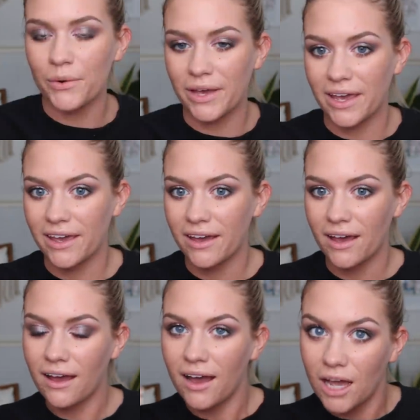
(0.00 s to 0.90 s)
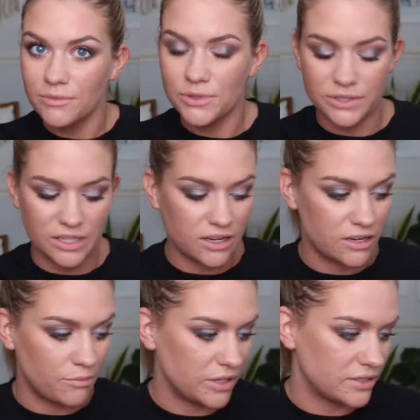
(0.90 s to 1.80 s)
Okay, I'm so
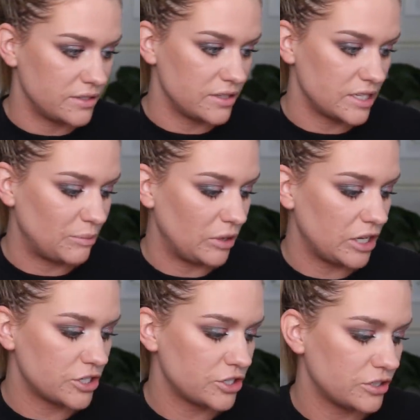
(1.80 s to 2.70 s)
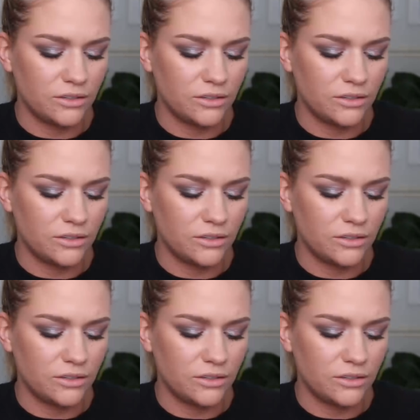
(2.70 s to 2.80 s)
excited to bust into this blush.